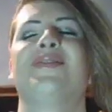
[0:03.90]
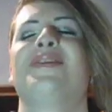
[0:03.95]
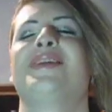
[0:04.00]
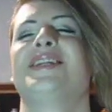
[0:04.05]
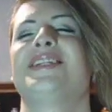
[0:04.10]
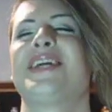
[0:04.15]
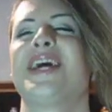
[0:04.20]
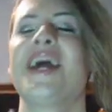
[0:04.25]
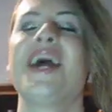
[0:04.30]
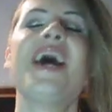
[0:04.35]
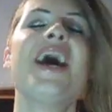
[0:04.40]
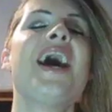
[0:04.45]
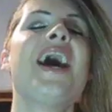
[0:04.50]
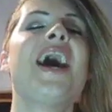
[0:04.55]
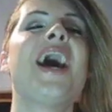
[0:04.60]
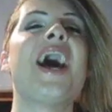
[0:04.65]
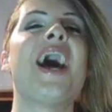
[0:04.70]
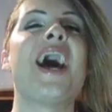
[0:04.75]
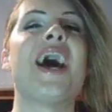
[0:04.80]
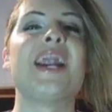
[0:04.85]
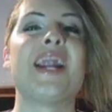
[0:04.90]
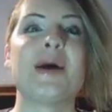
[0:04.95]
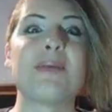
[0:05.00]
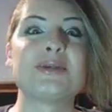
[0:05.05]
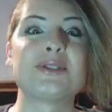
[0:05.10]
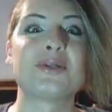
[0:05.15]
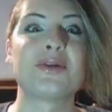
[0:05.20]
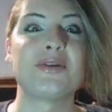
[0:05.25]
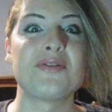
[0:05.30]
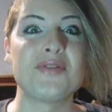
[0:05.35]
for the day. An
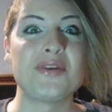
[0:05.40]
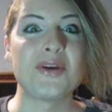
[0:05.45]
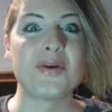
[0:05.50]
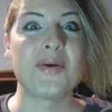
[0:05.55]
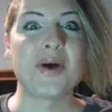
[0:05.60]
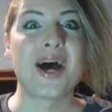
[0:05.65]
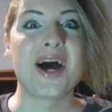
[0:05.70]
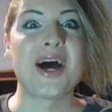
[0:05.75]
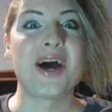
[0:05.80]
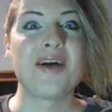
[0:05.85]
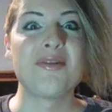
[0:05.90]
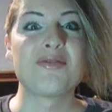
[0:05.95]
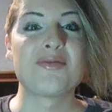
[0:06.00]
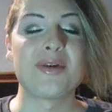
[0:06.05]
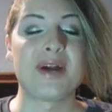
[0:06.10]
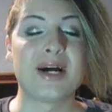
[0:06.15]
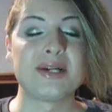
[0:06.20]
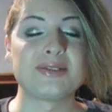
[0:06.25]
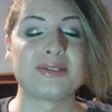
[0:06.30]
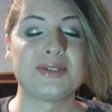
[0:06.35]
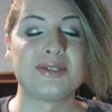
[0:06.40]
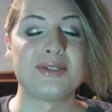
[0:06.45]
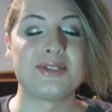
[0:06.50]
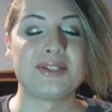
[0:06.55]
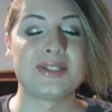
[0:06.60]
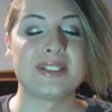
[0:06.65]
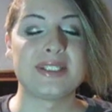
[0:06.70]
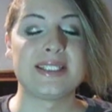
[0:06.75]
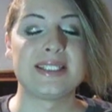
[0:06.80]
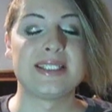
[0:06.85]
episode review of Real Housewives of New
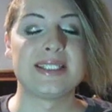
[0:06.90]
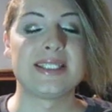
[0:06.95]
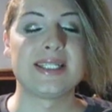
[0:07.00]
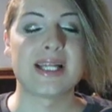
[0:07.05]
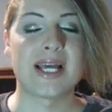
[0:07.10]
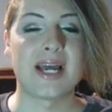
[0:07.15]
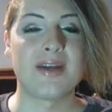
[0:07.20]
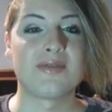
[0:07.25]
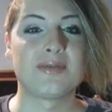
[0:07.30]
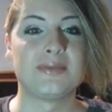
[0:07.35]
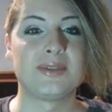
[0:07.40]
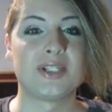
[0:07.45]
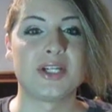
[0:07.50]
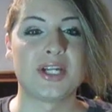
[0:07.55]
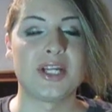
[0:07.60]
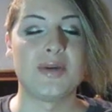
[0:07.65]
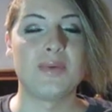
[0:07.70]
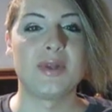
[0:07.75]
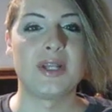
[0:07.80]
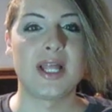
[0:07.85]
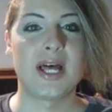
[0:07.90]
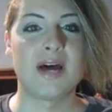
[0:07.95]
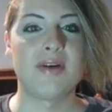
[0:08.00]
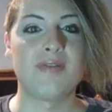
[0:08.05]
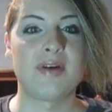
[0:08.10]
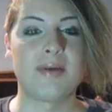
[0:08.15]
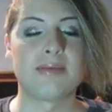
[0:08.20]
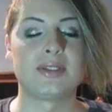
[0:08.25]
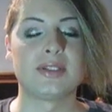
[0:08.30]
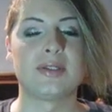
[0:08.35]
Jersey season 9 from Turkey with Love,
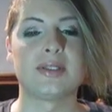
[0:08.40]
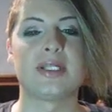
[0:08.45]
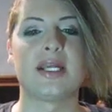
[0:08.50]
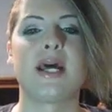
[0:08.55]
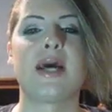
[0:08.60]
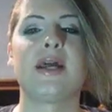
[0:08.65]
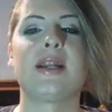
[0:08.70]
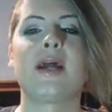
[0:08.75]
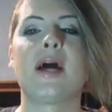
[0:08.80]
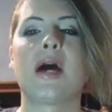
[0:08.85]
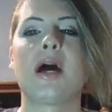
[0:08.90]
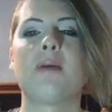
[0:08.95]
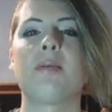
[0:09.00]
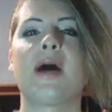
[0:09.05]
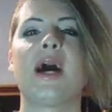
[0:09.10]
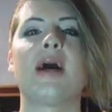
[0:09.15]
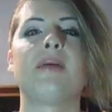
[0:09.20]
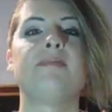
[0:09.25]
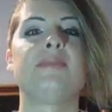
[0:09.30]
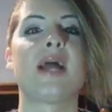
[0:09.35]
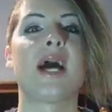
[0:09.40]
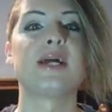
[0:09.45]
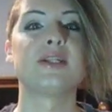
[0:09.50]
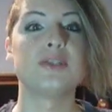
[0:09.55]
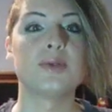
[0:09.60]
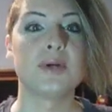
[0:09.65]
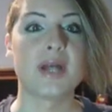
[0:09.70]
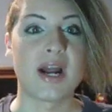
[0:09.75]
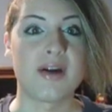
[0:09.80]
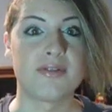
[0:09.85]
episode 10. Um, I'm not
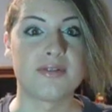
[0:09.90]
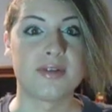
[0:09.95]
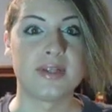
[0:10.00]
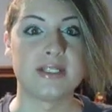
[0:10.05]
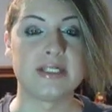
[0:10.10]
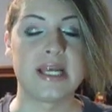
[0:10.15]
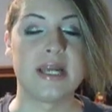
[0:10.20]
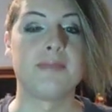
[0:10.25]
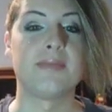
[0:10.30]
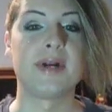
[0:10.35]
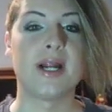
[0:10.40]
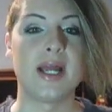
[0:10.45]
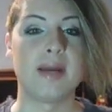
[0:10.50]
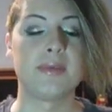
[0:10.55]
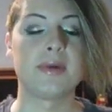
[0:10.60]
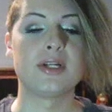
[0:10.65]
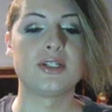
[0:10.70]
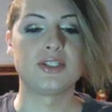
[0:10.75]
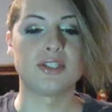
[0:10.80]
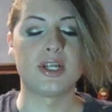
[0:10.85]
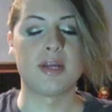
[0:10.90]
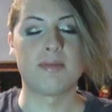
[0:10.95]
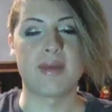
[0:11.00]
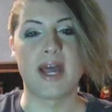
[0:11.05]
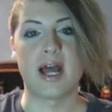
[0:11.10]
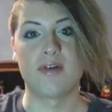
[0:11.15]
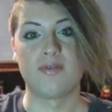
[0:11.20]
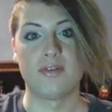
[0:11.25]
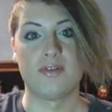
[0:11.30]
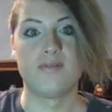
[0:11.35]
doing outfit for the day, but I am going to show you my
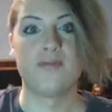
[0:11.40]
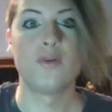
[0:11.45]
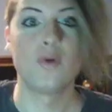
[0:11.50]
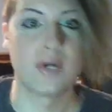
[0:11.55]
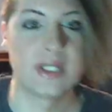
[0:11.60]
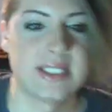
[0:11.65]
outfit for